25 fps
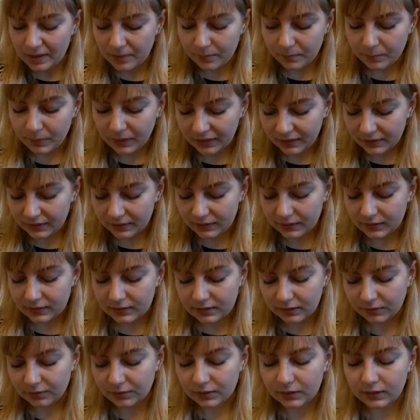But it's
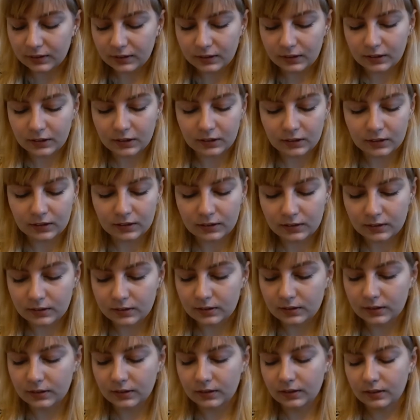definitely good.
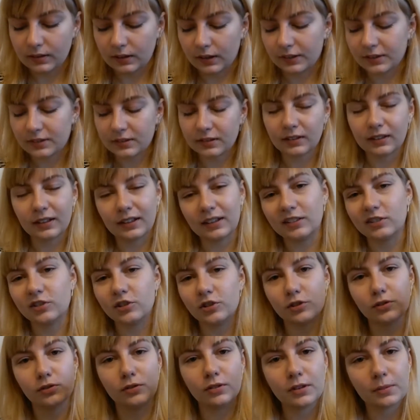I still like
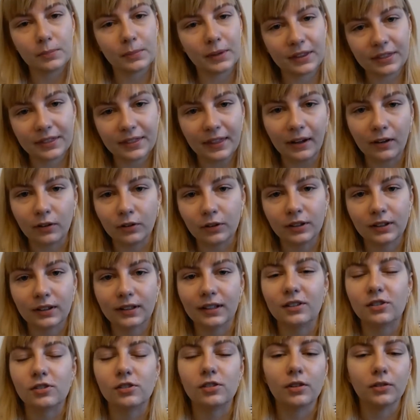do the month outlook, I
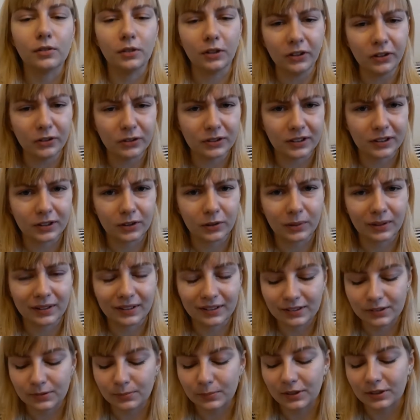just don't use it quite
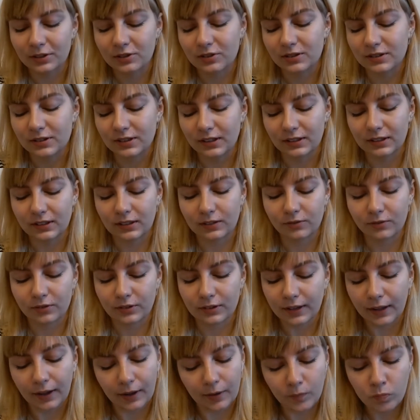as much as I did for
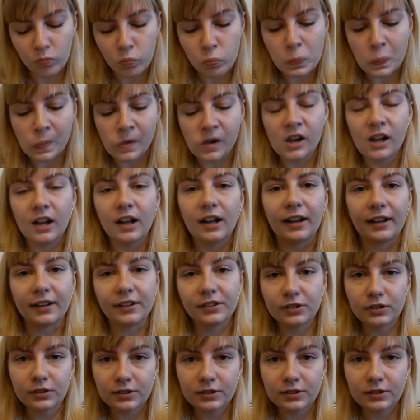that. I also